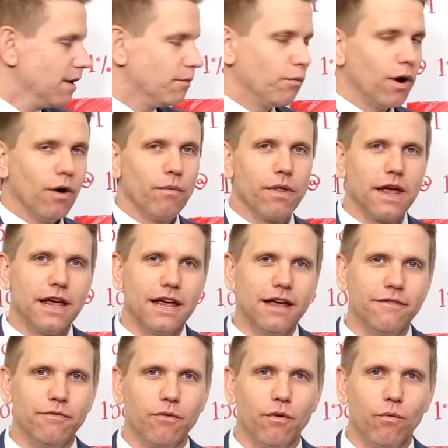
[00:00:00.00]
Well,
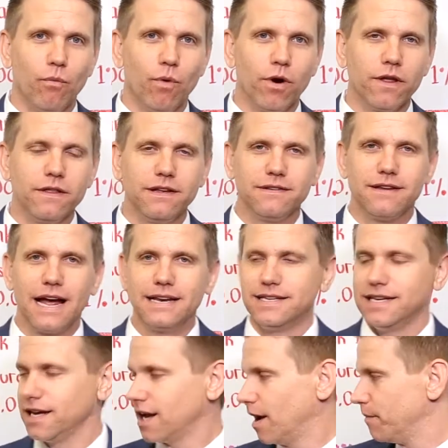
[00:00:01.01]
if one of these
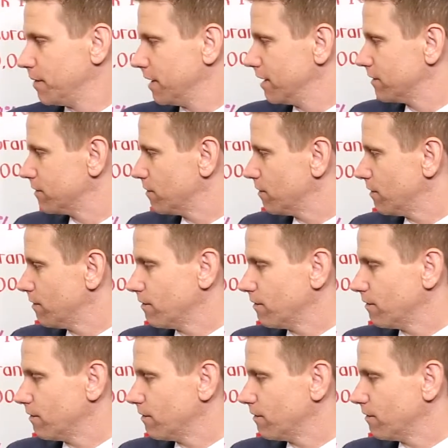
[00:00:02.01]
19 companies